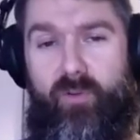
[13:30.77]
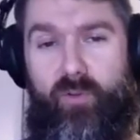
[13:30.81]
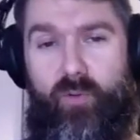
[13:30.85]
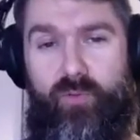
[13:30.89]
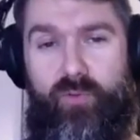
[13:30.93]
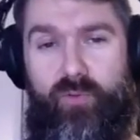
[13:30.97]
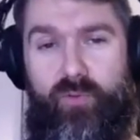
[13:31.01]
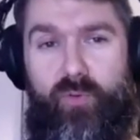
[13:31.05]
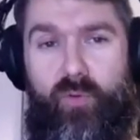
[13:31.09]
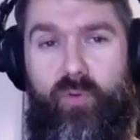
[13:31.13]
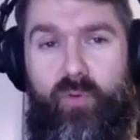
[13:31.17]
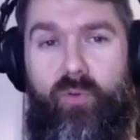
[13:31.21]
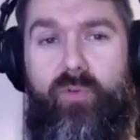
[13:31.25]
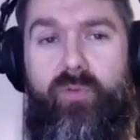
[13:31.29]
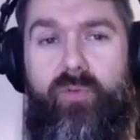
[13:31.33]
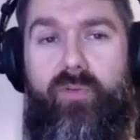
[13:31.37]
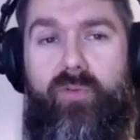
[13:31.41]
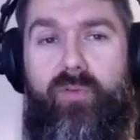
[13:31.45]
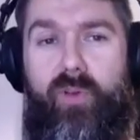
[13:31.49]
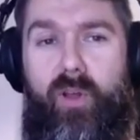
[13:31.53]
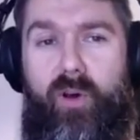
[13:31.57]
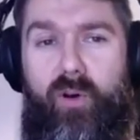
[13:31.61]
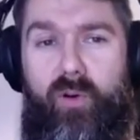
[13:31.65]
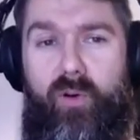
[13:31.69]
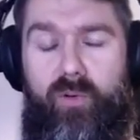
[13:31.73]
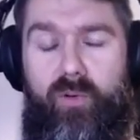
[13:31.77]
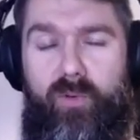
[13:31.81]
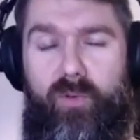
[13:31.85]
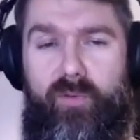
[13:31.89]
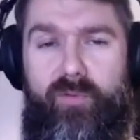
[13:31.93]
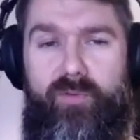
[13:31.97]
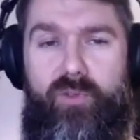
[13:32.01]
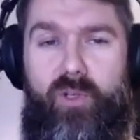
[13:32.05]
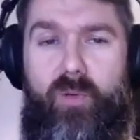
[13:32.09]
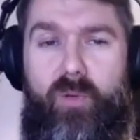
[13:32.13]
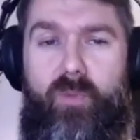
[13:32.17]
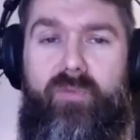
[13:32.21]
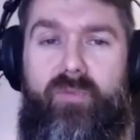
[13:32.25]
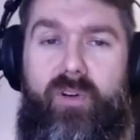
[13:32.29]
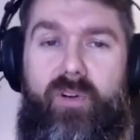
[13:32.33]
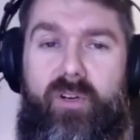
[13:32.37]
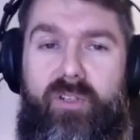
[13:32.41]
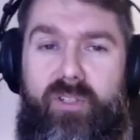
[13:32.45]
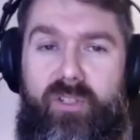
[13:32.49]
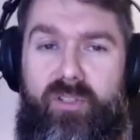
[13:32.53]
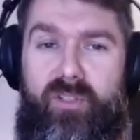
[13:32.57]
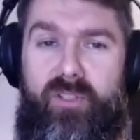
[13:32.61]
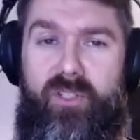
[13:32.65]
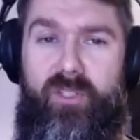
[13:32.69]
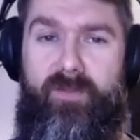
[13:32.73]
control flow of durable
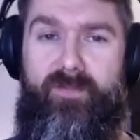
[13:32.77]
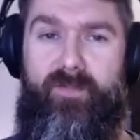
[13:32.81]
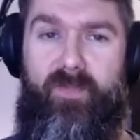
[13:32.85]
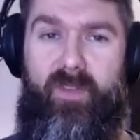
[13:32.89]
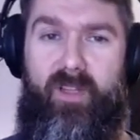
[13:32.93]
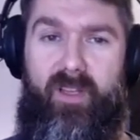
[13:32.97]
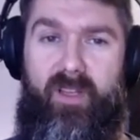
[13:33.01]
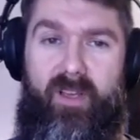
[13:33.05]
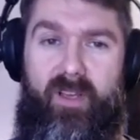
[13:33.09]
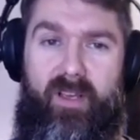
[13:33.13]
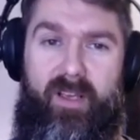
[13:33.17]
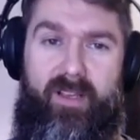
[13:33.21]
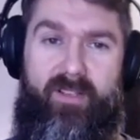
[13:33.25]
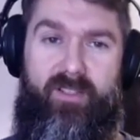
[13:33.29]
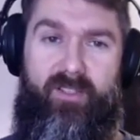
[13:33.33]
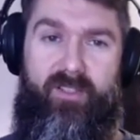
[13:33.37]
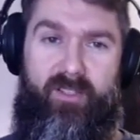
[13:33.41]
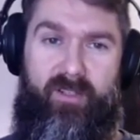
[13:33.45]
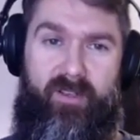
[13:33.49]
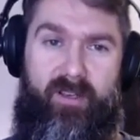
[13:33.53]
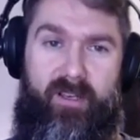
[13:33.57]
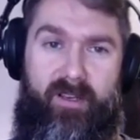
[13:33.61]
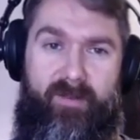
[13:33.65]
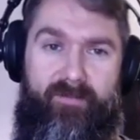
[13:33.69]
functions is